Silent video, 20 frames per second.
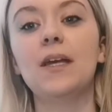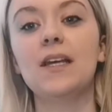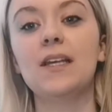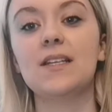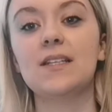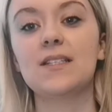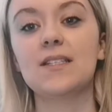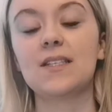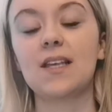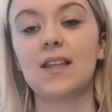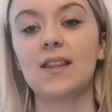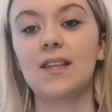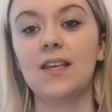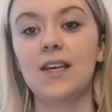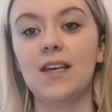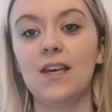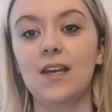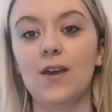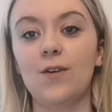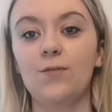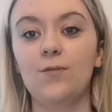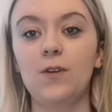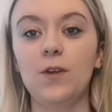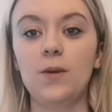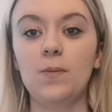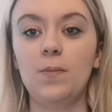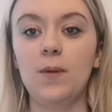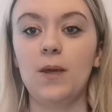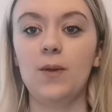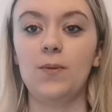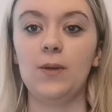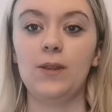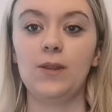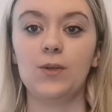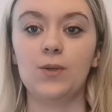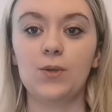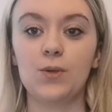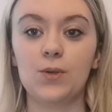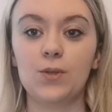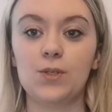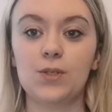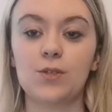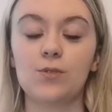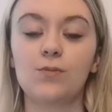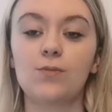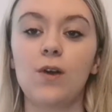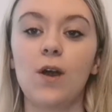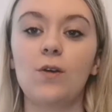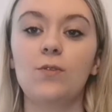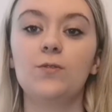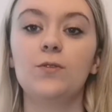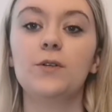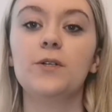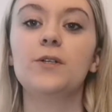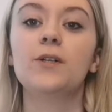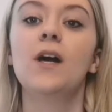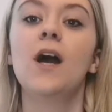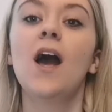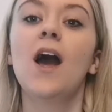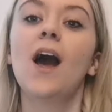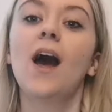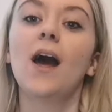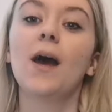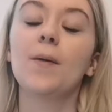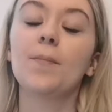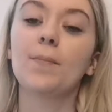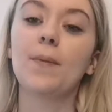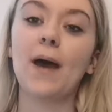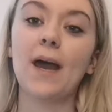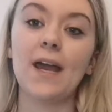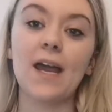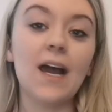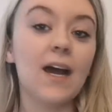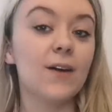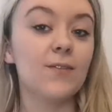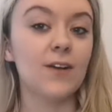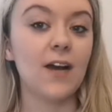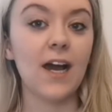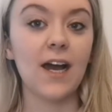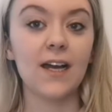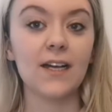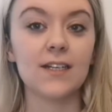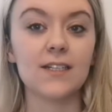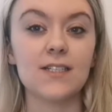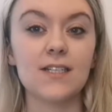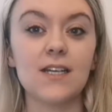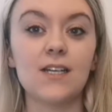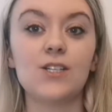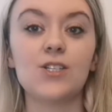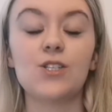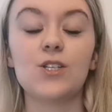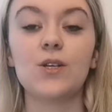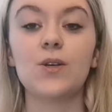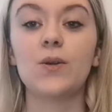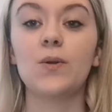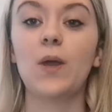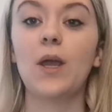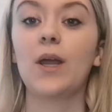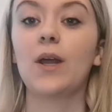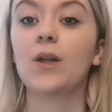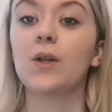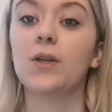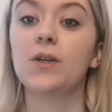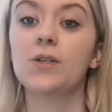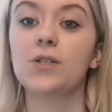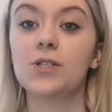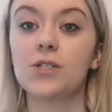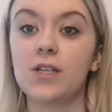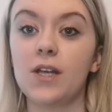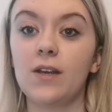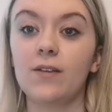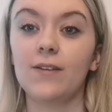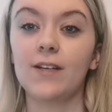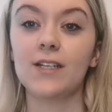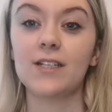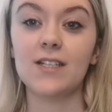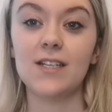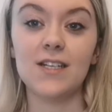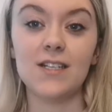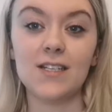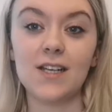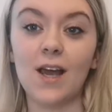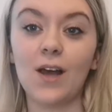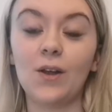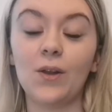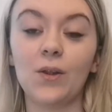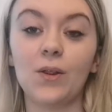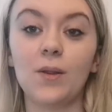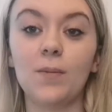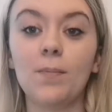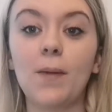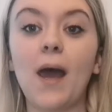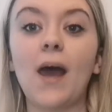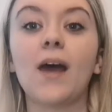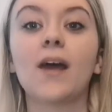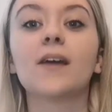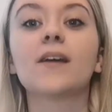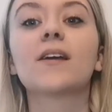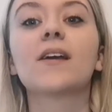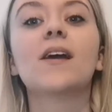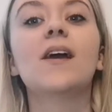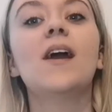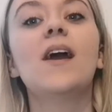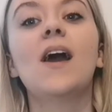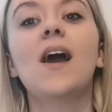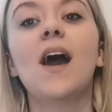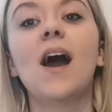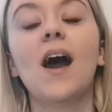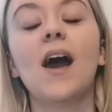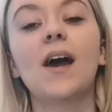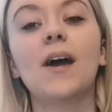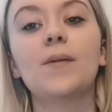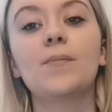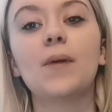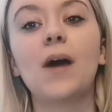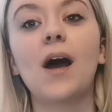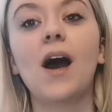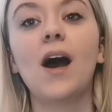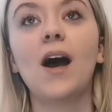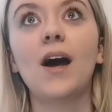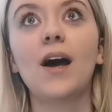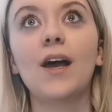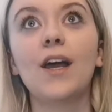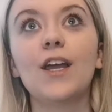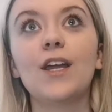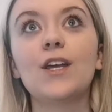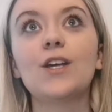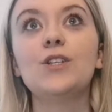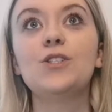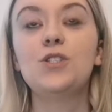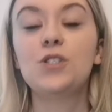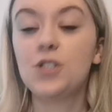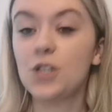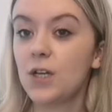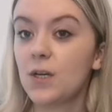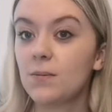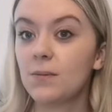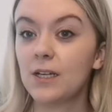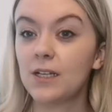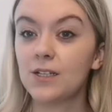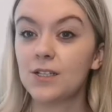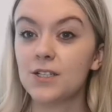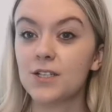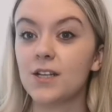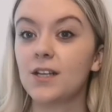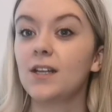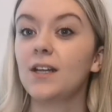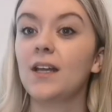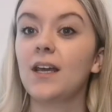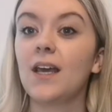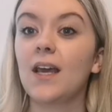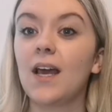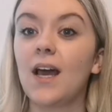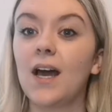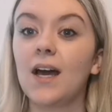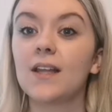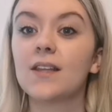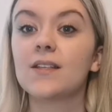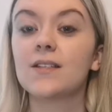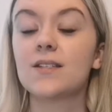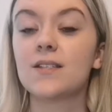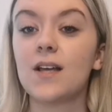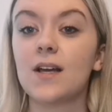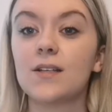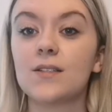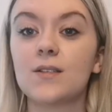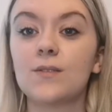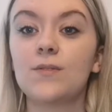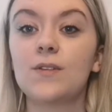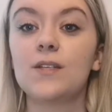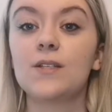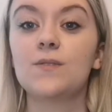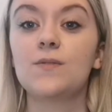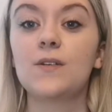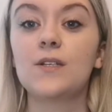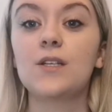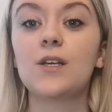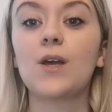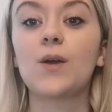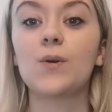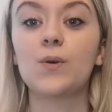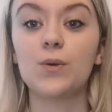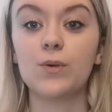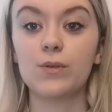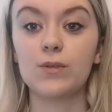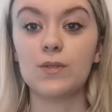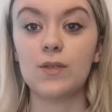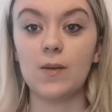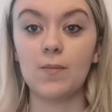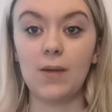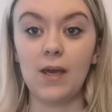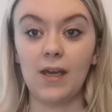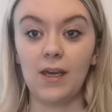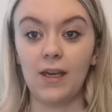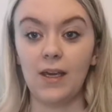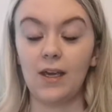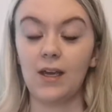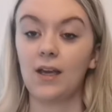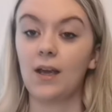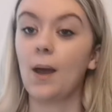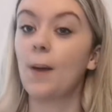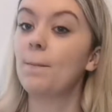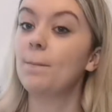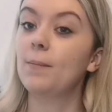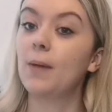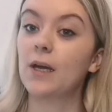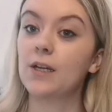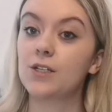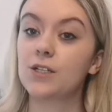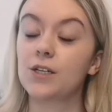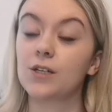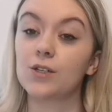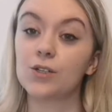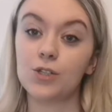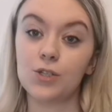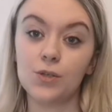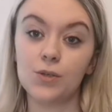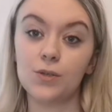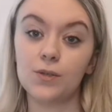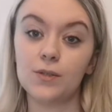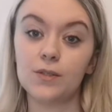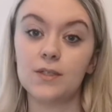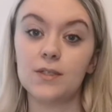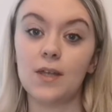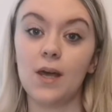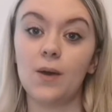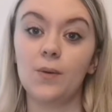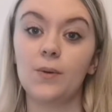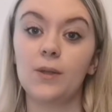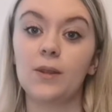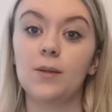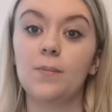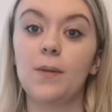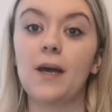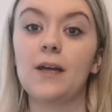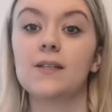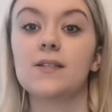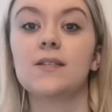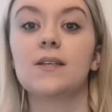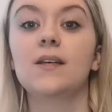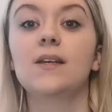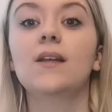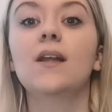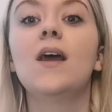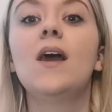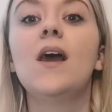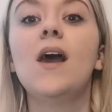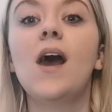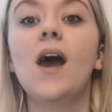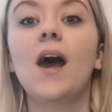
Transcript: It's the View B with the gorgeous ruffle, but I have hacked it to include shirring detail on the back. I do mention at the start of this video also making matching shorts that are with the pattern,